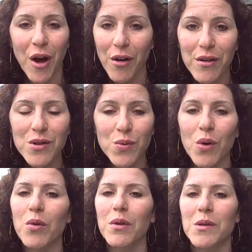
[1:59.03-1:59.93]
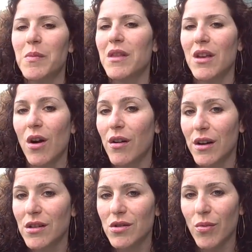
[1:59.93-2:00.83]
the orange will always be the
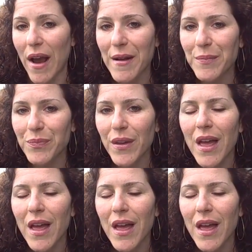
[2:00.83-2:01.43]
orange, right?